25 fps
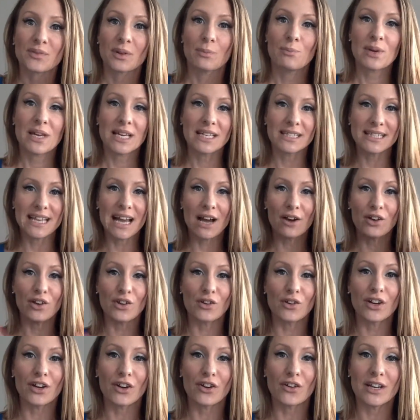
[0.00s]
because now
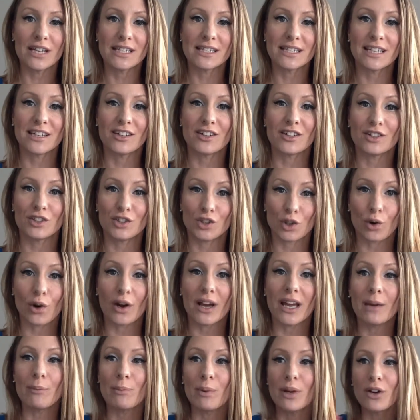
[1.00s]
you're increasing your
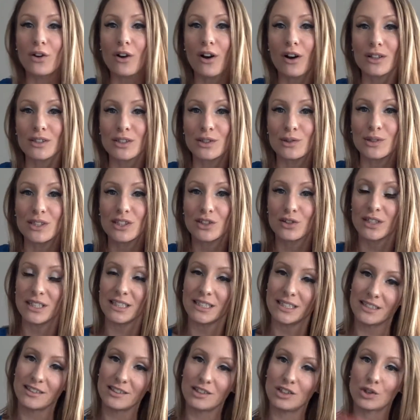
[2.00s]
joy, but you're also
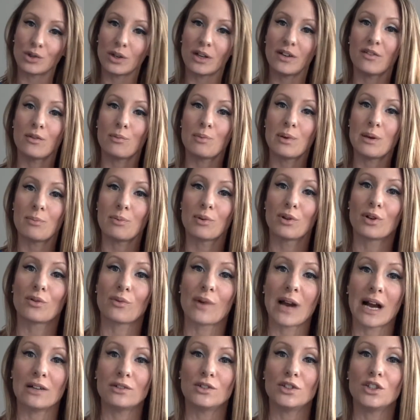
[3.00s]
increasing the joy of the people
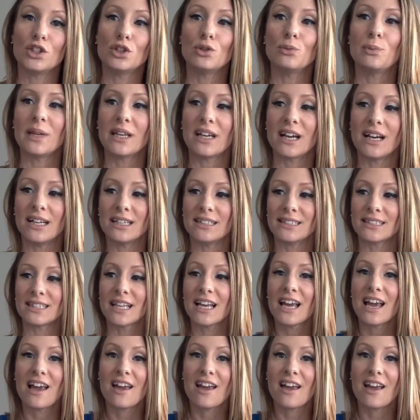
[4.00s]
around you because